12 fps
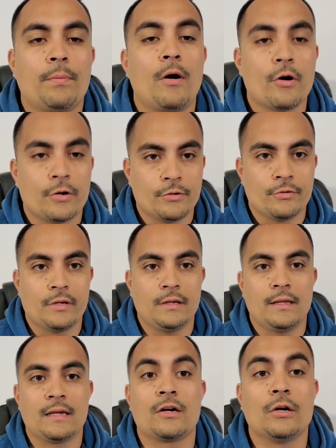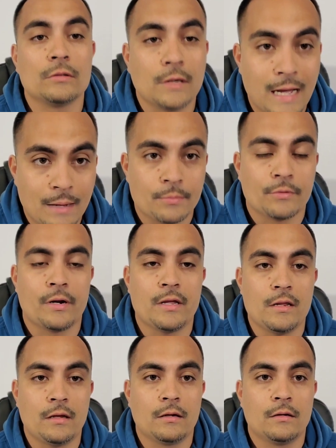partnering and
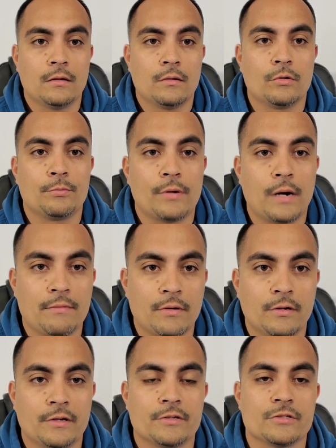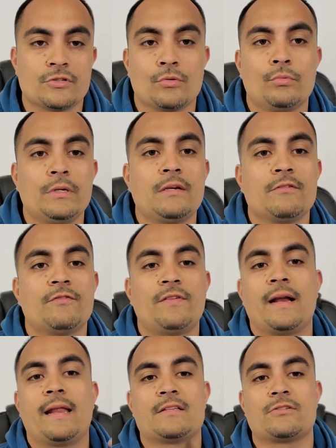collaborating with private lenders so we can
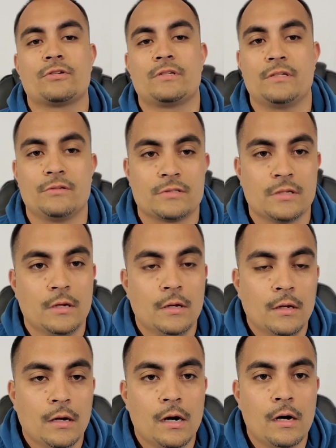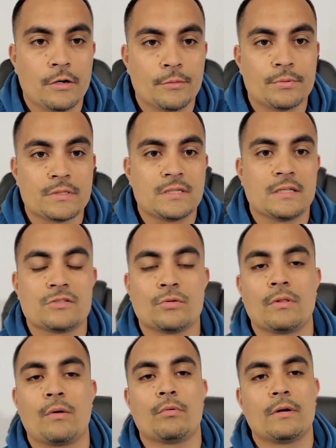finance our deals 100% so
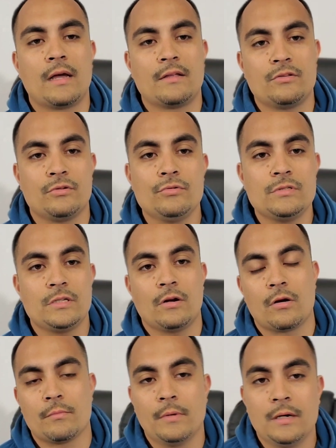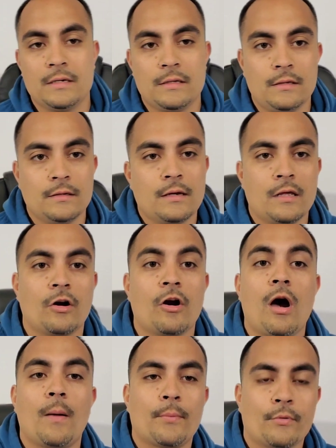that we're not using our money and our
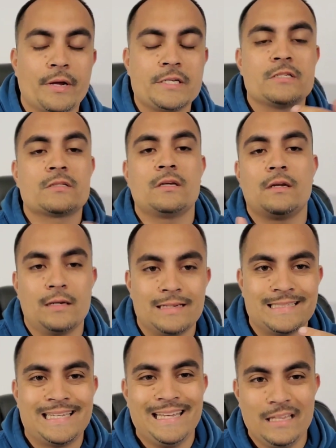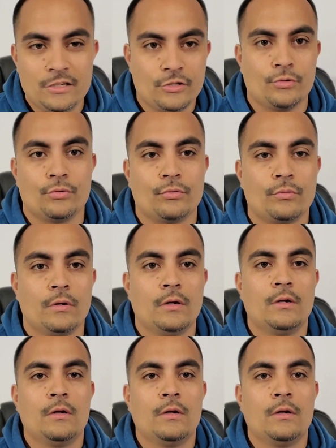operations can continue